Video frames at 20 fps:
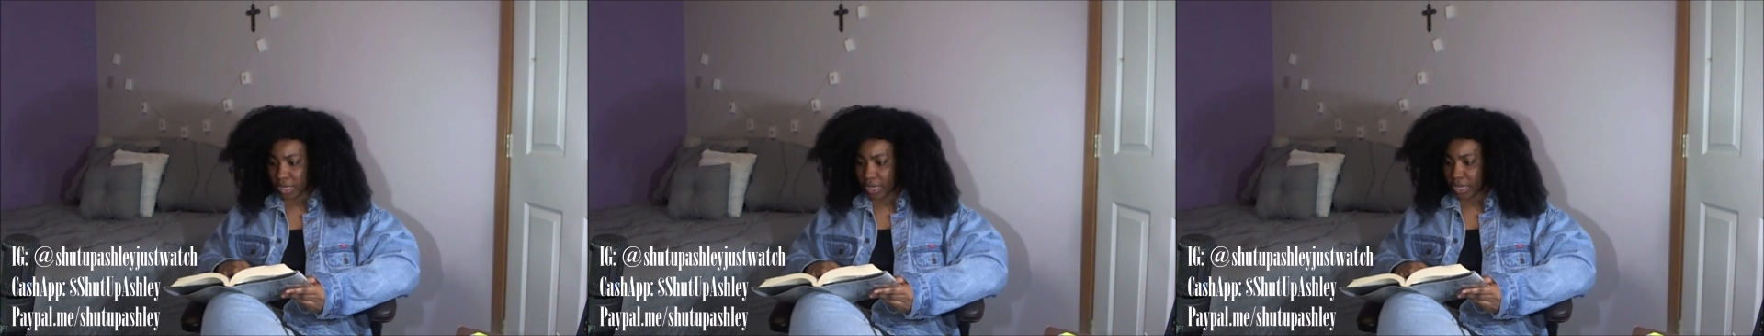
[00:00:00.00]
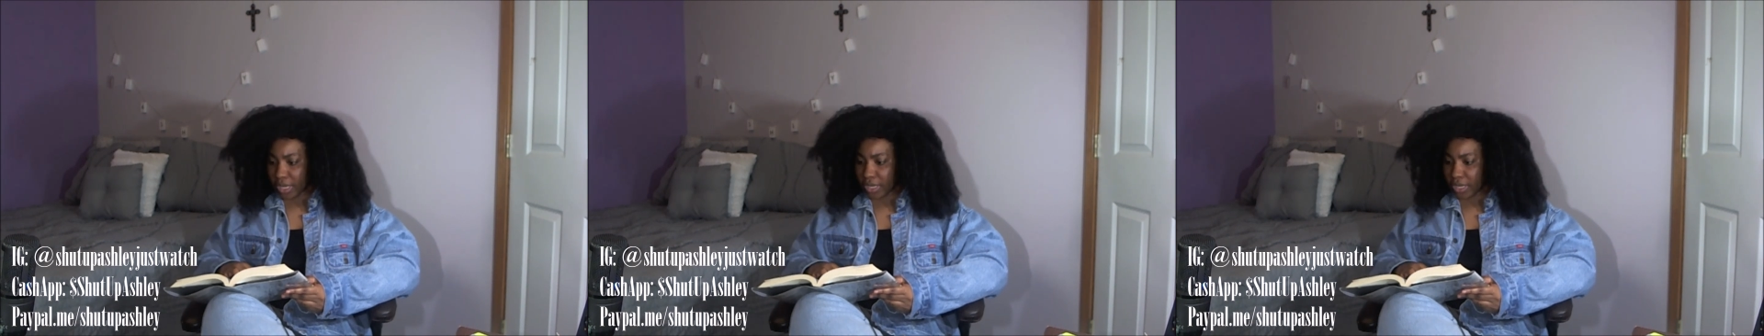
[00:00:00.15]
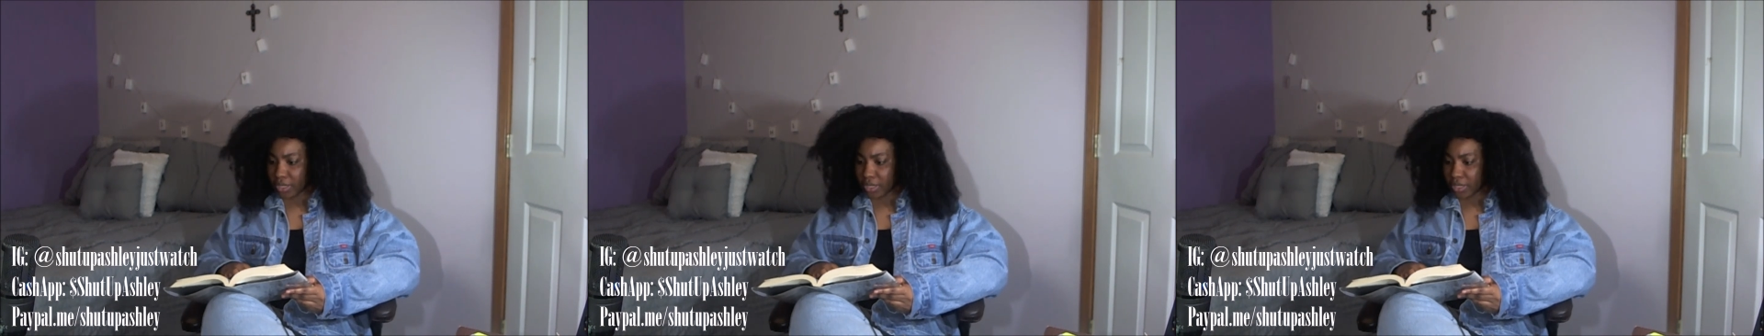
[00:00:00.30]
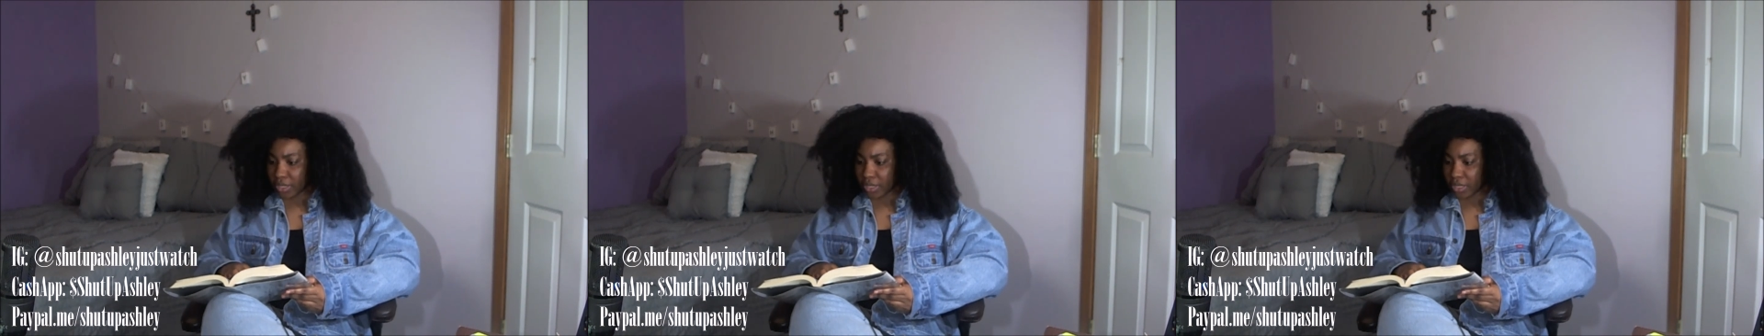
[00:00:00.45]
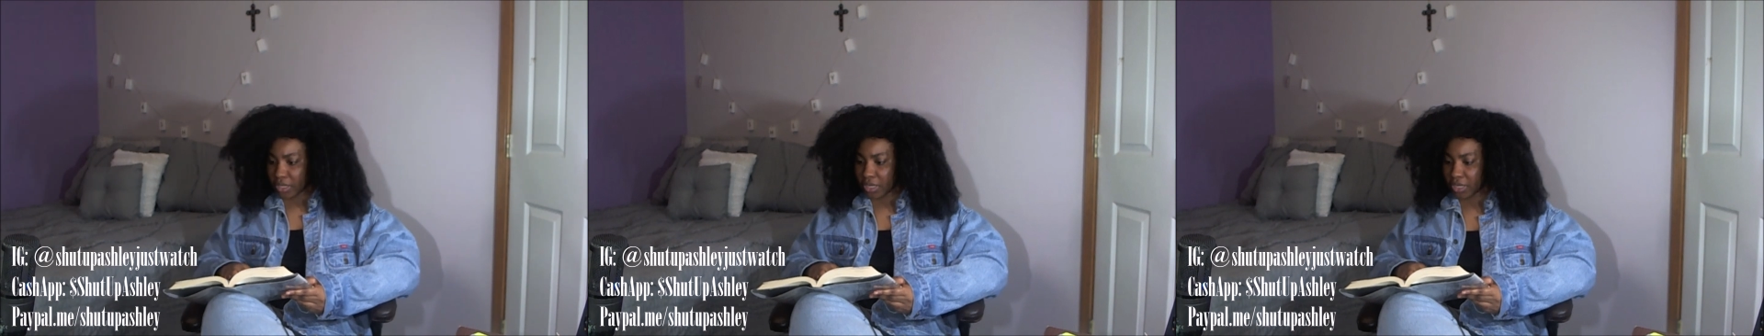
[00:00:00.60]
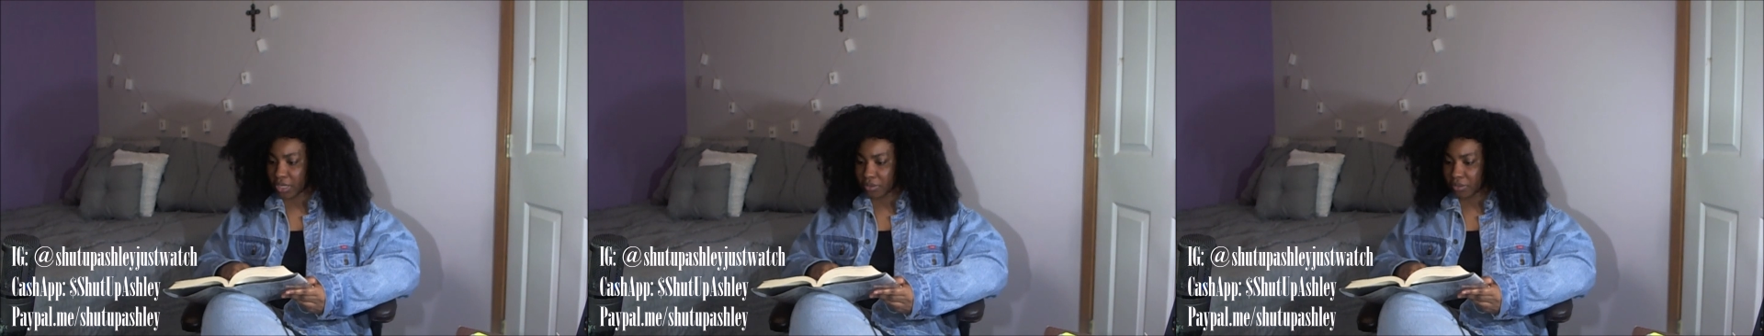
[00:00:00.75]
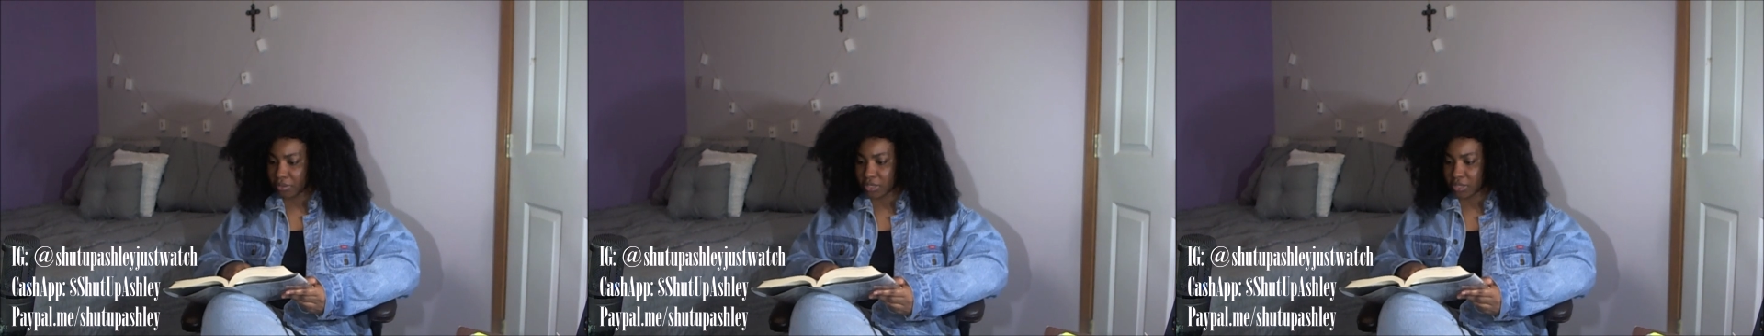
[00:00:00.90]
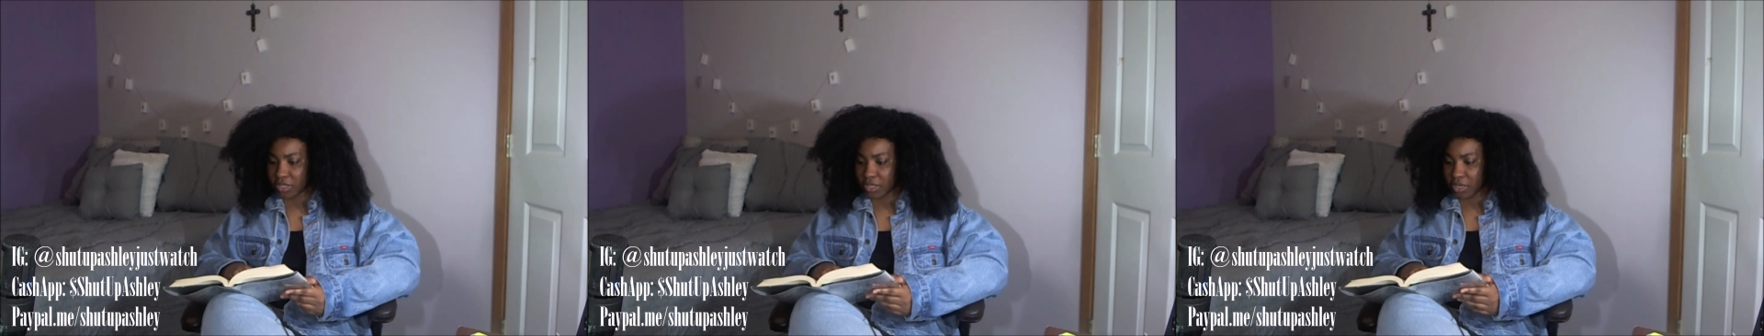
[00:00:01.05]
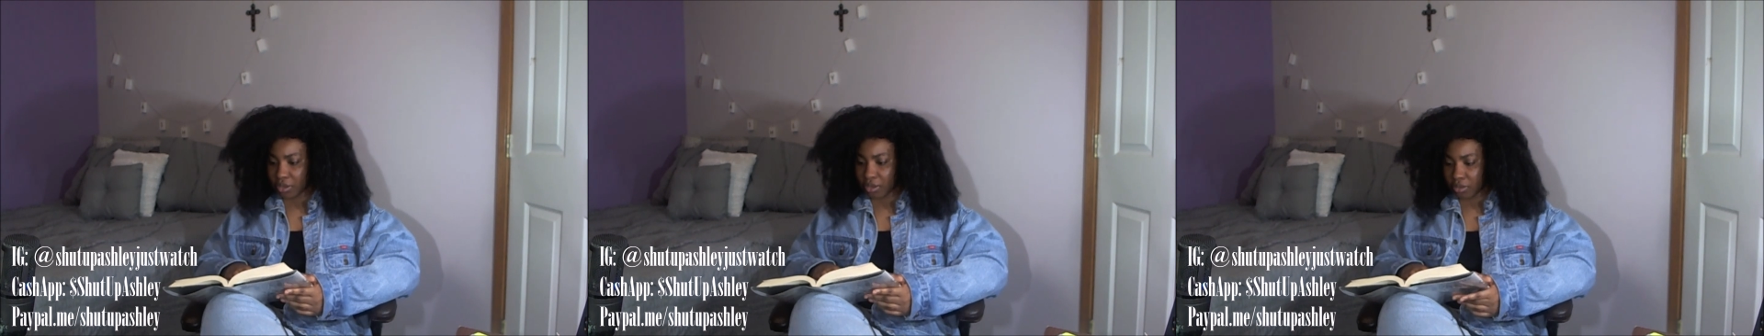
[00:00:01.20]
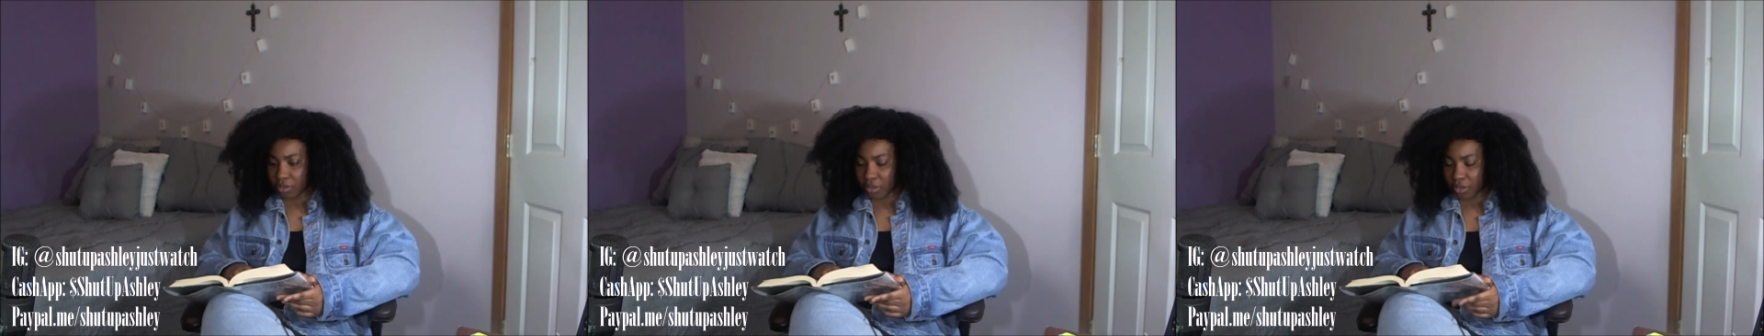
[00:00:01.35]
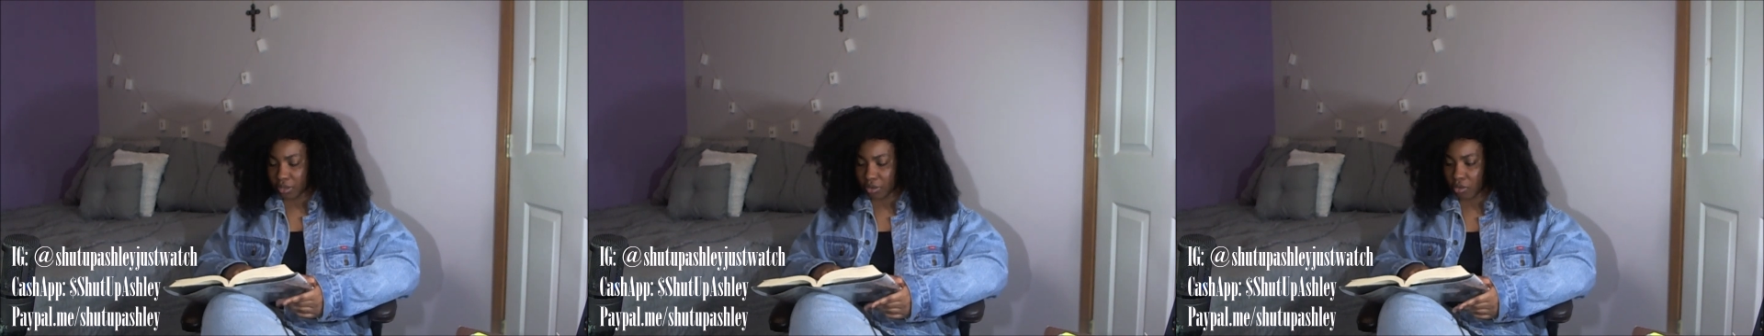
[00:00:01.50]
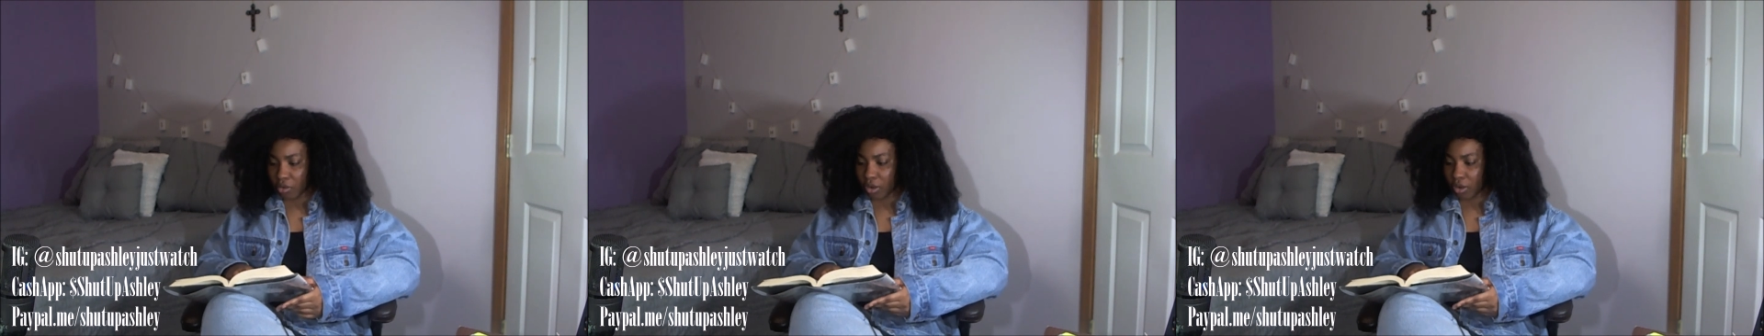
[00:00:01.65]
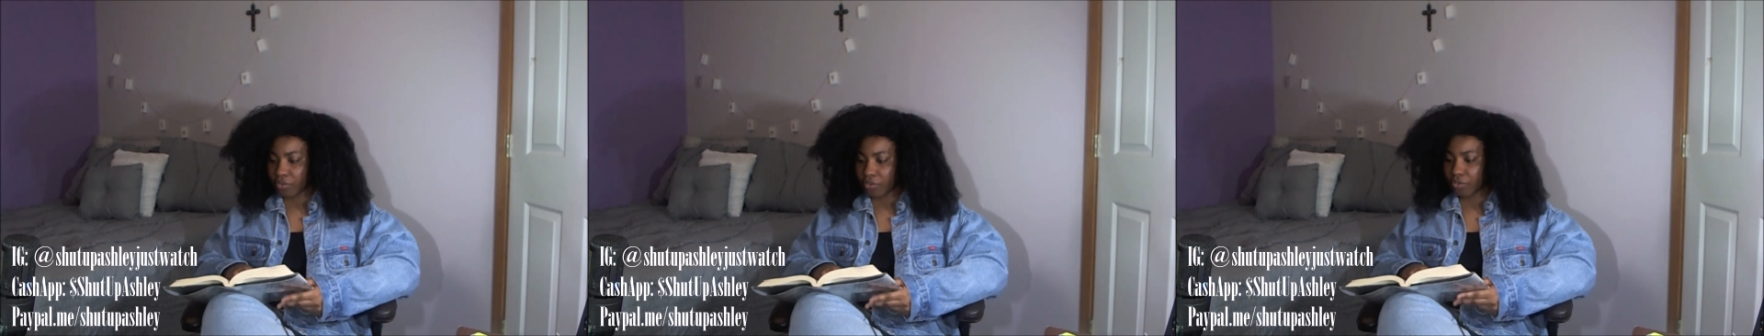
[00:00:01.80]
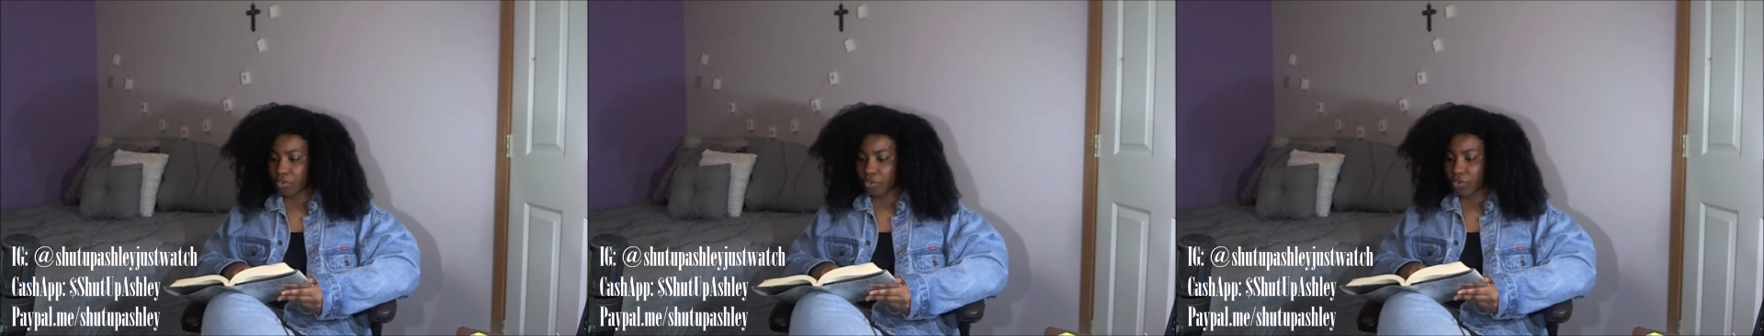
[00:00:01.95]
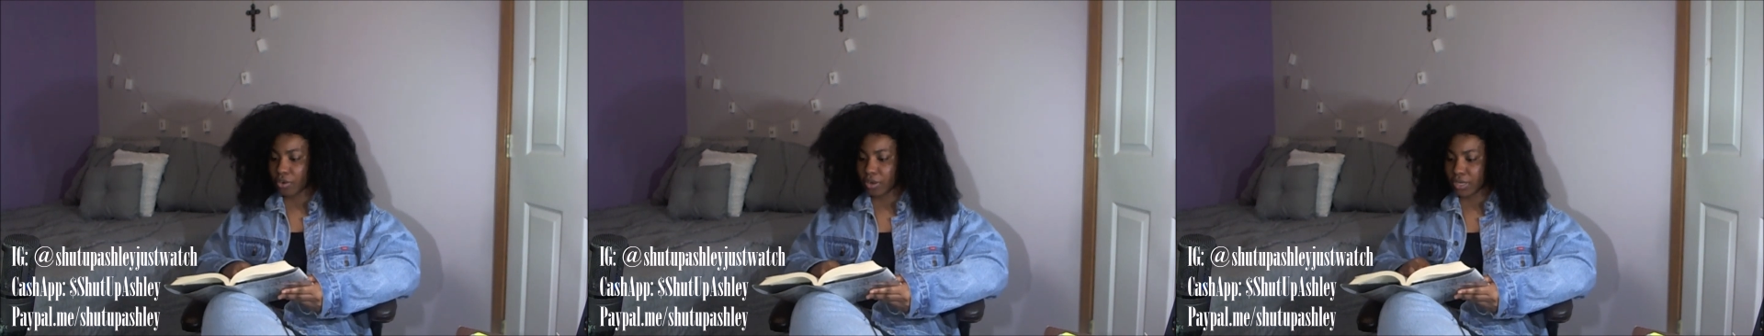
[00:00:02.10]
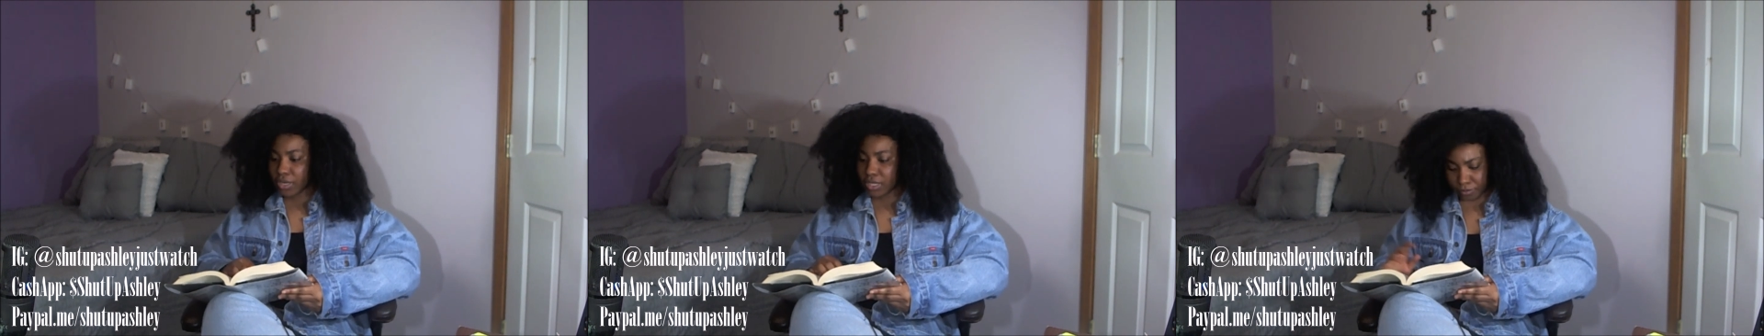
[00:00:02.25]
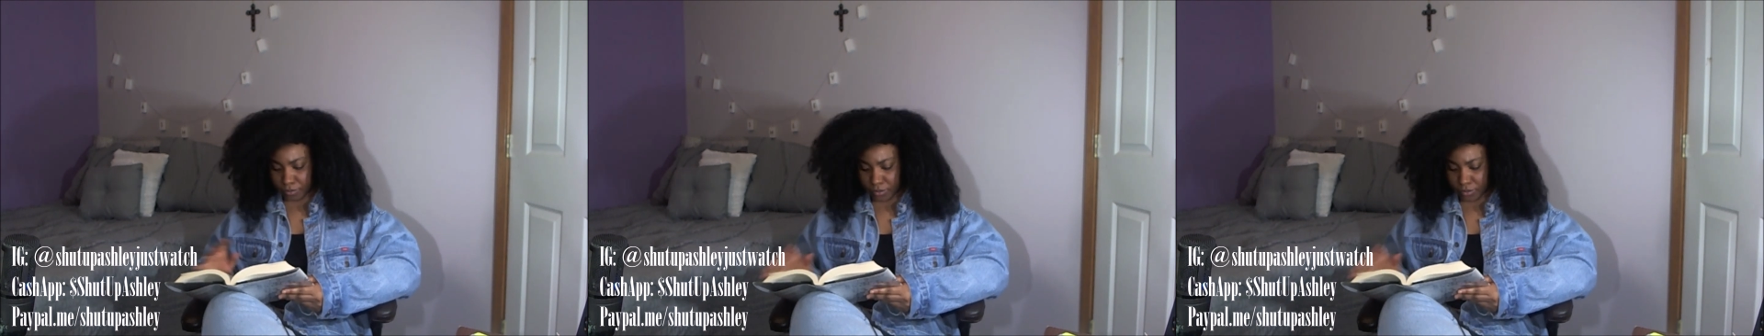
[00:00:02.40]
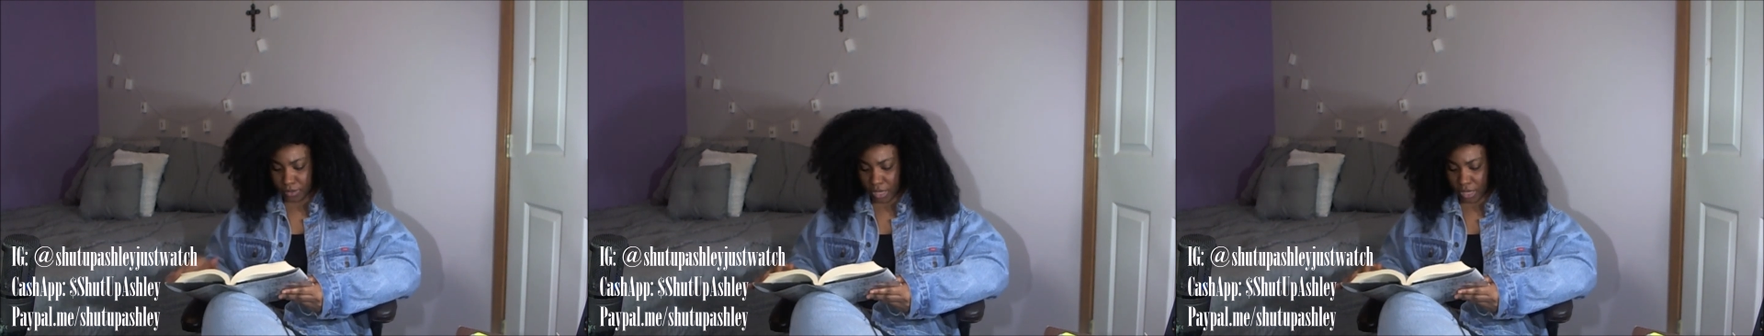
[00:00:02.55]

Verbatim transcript: And he was still in court for it,